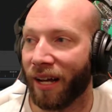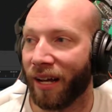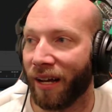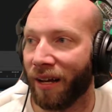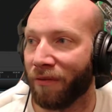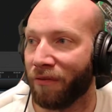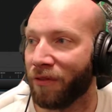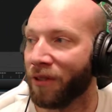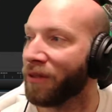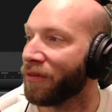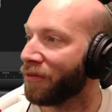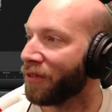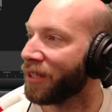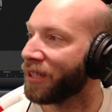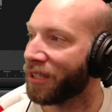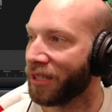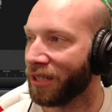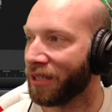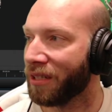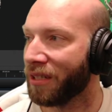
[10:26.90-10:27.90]
feel free
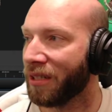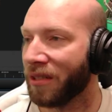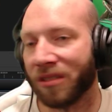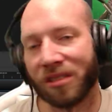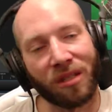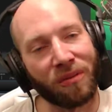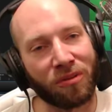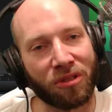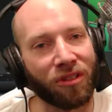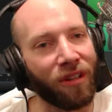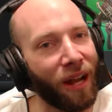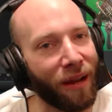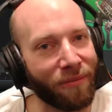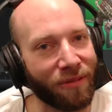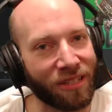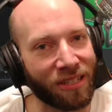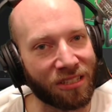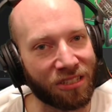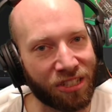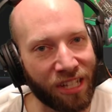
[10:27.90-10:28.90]
to subscribe
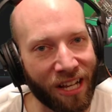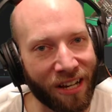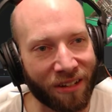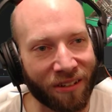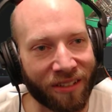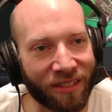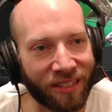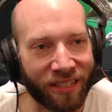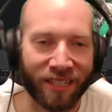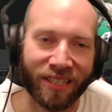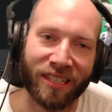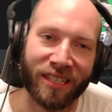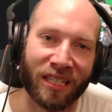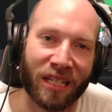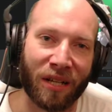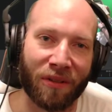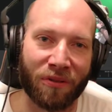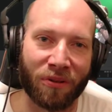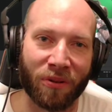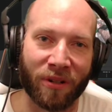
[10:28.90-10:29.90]
to the channel
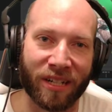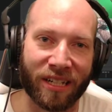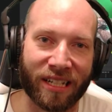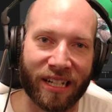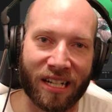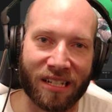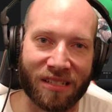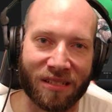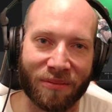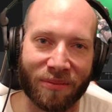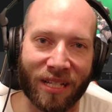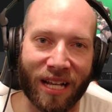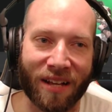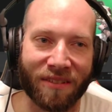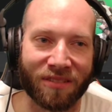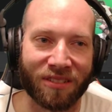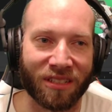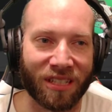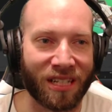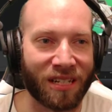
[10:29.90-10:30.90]
if you want to catch some live
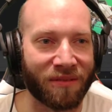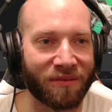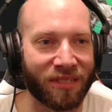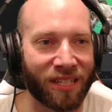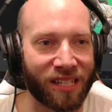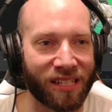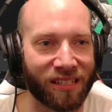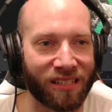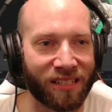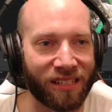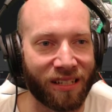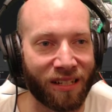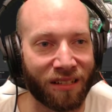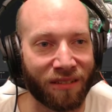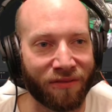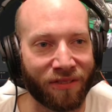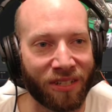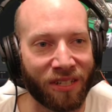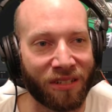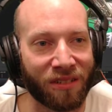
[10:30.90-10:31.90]
streams and see other
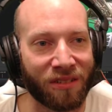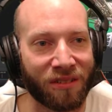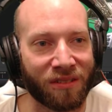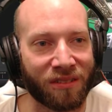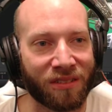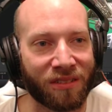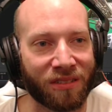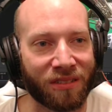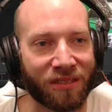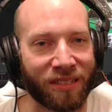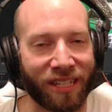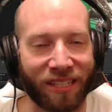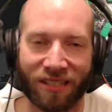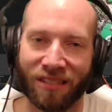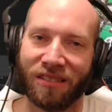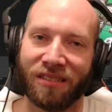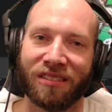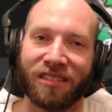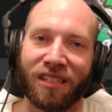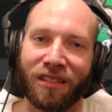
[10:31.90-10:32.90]
videos like
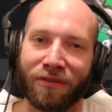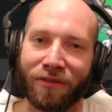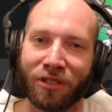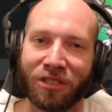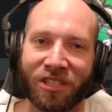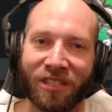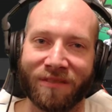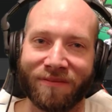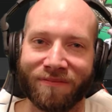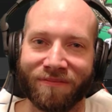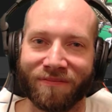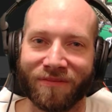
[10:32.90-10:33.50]
this in the future.